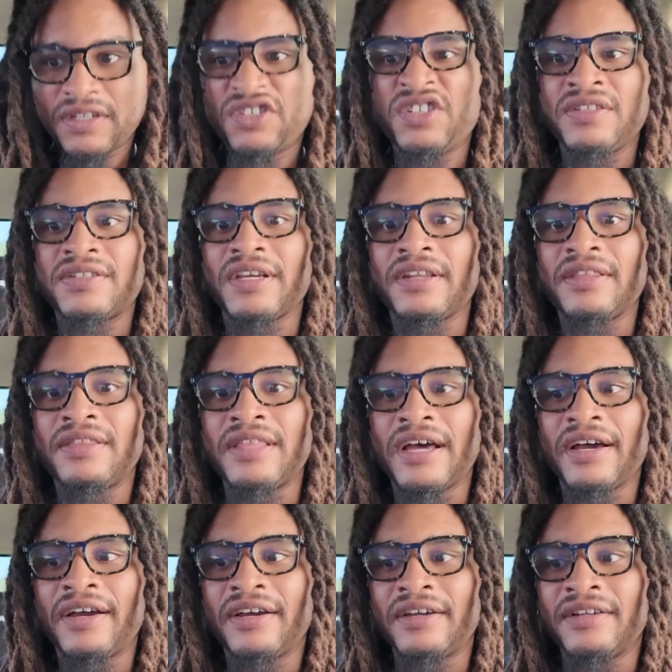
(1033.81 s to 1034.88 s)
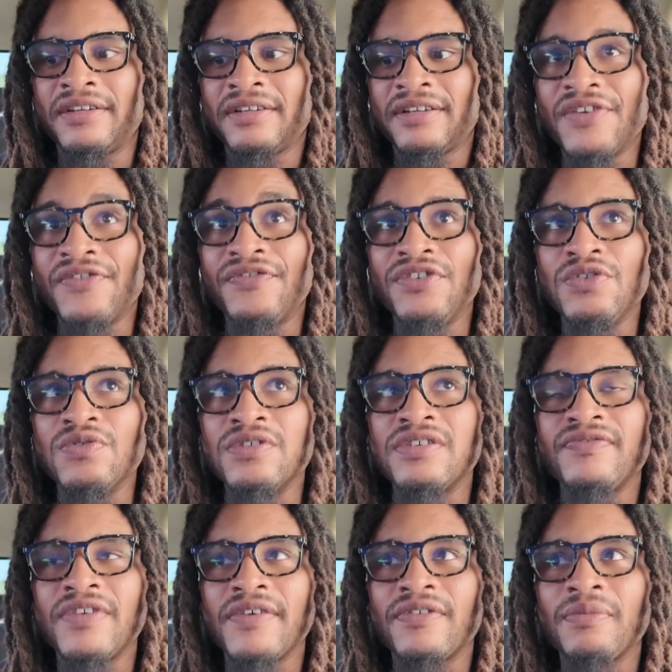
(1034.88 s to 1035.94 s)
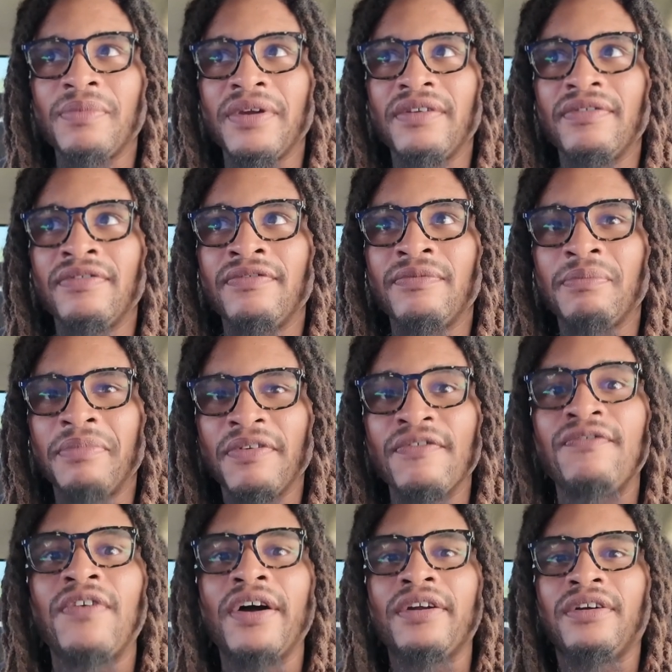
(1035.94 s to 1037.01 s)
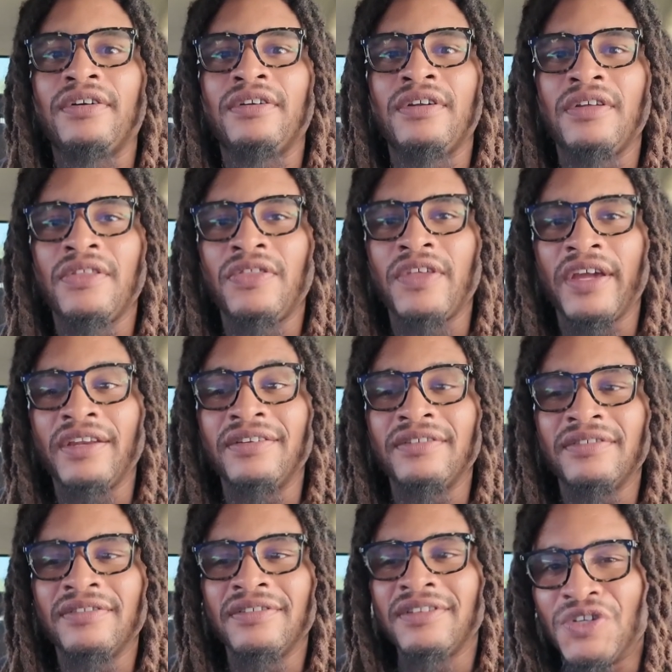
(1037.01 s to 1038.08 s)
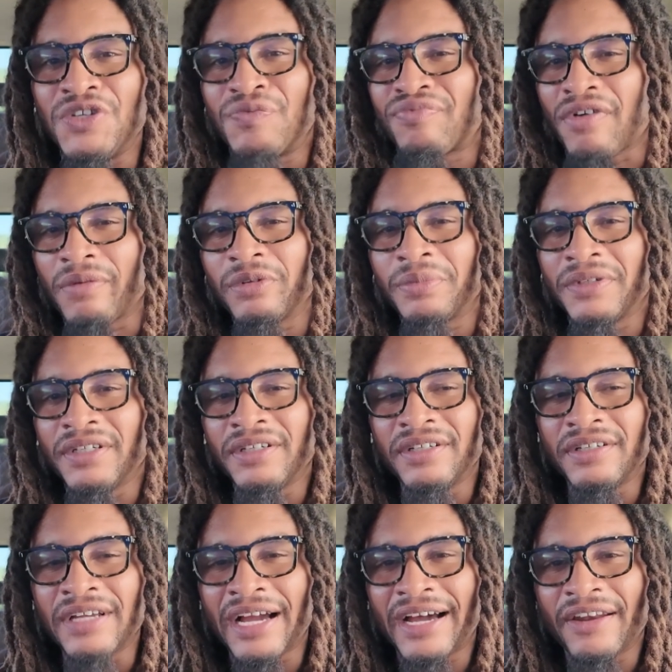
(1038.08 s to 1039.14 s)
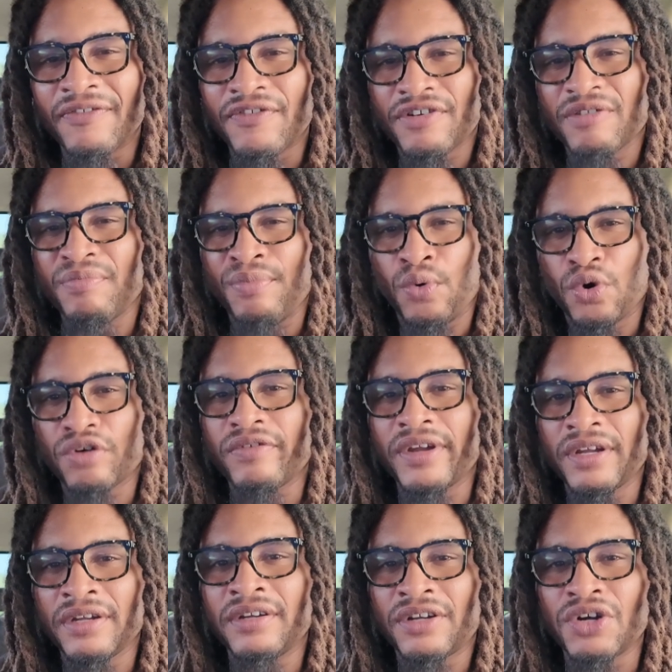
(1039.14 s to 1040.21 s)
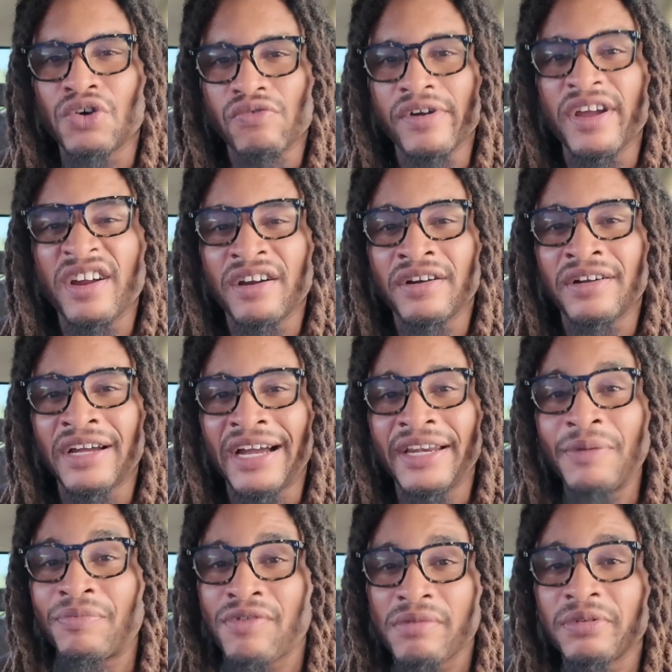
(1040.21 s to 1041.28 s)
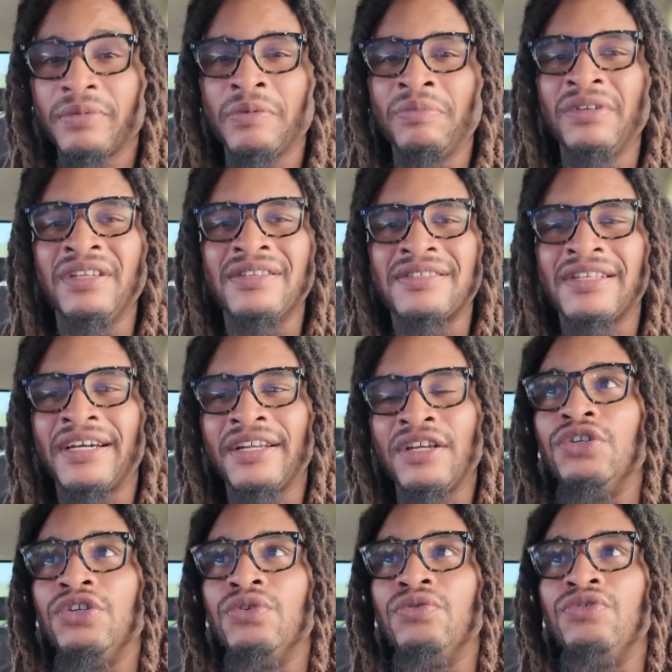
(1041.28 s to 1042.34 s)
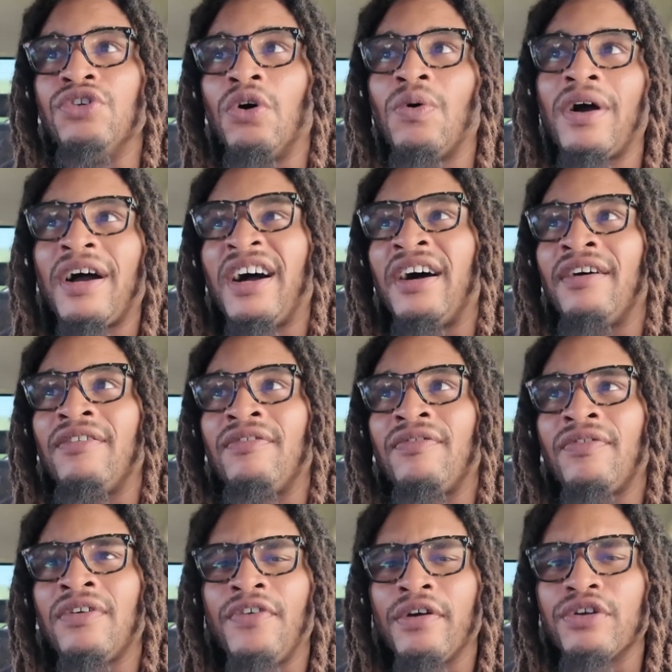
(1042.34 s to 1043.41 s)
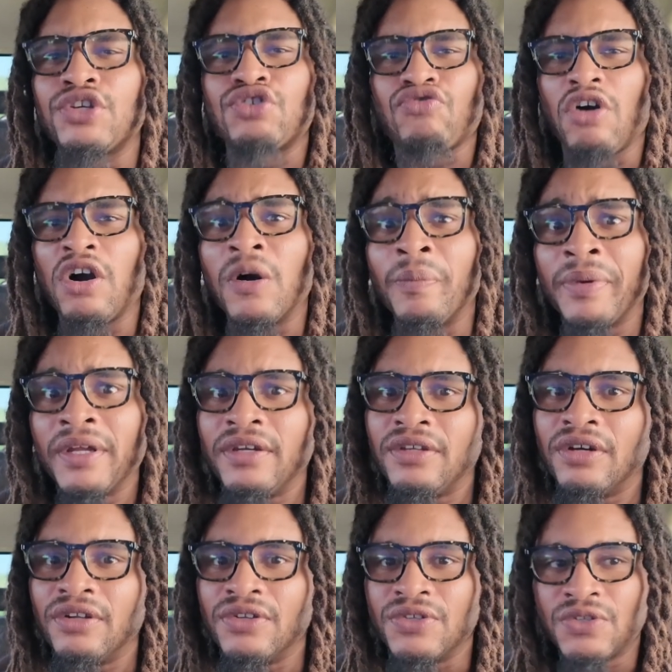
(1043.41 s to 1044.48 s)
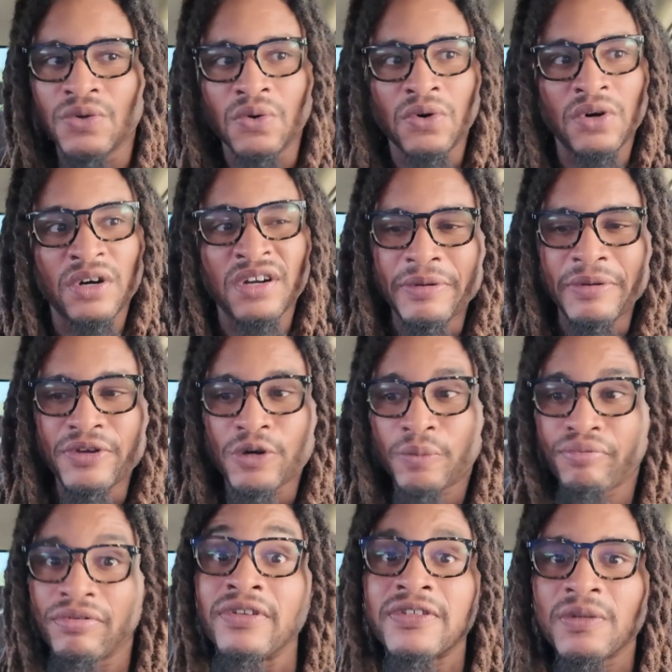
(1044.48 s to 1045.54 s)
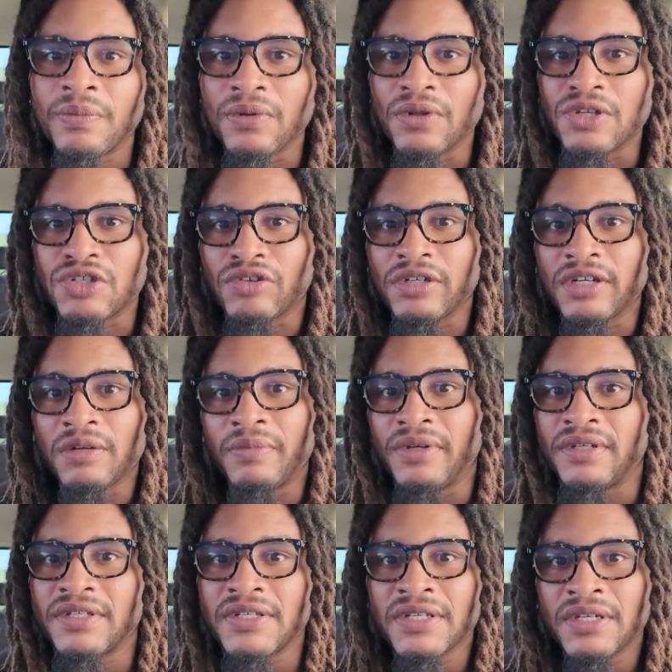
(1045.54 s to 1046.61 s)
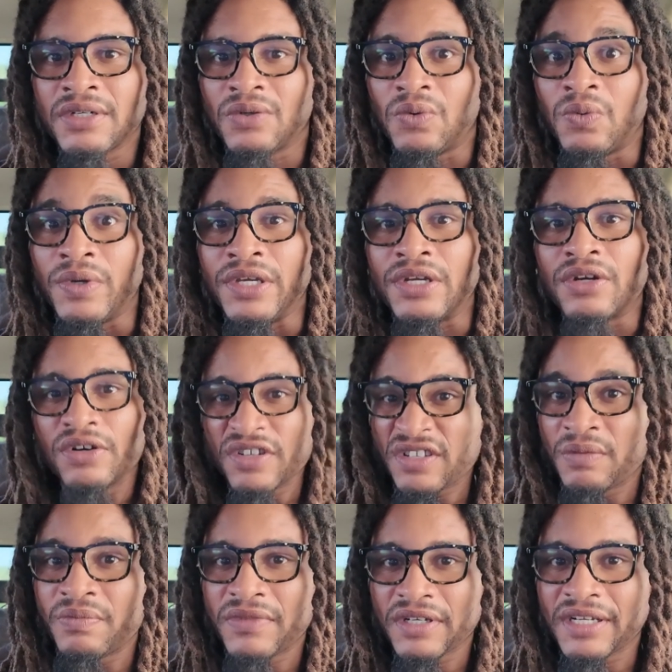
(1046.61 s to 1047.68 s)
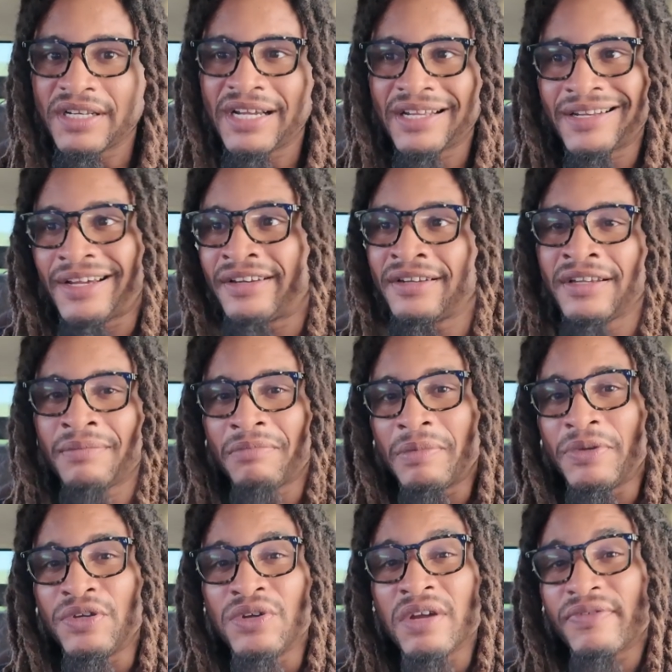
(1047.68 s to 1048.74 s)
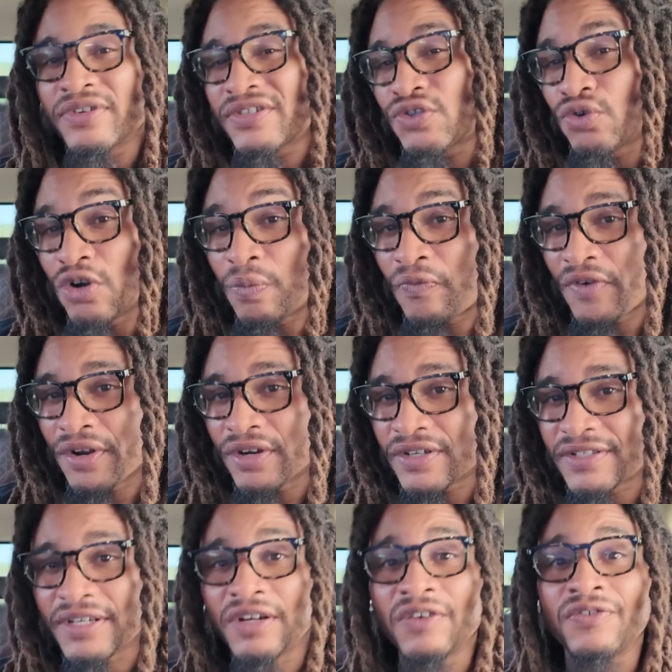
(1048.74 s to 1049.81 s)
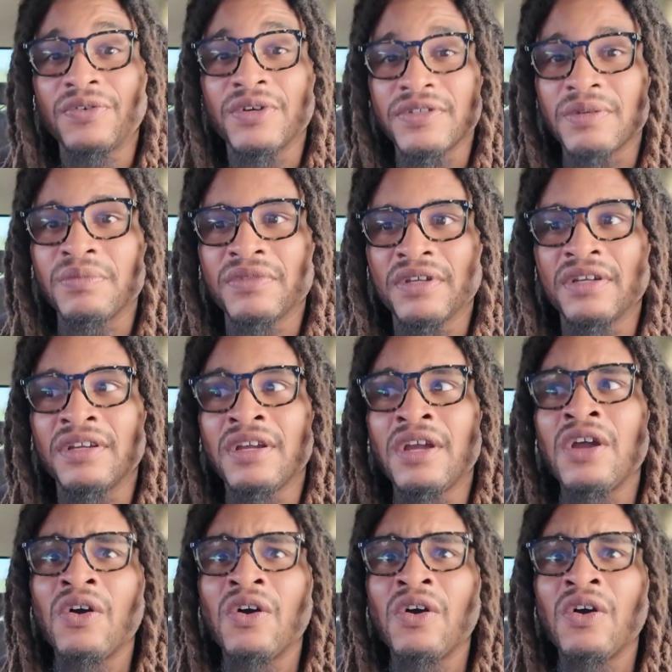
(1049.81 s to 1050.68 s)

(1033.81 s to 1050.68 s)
She said that if you have never been fired, then you've probably had a very boring career, and it probably means that you don't have very strong opinions, or maybe your principles are a little bit weak or something like that maybe you never stood up for yourself or something.